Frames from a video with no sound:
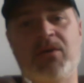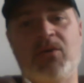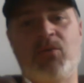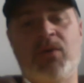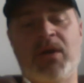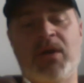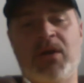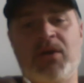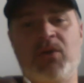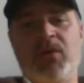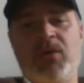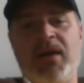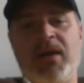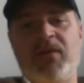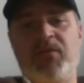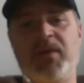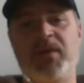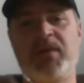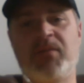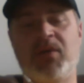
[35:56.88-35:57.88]
where you
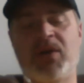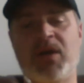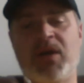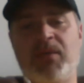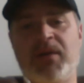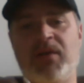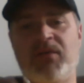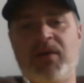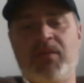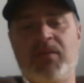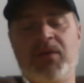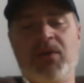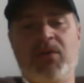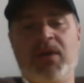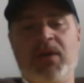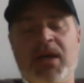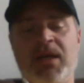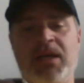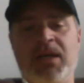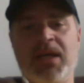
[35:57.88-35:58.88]
have people coming from the
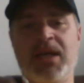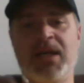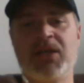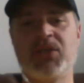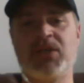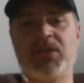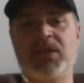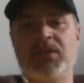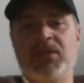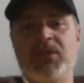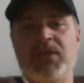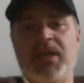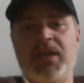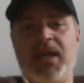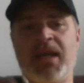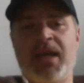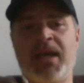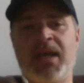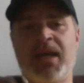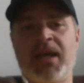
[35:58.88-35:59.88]
United Nations
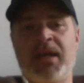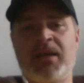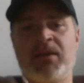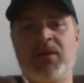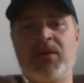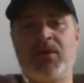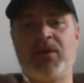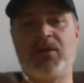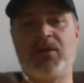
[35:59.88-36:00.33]
and,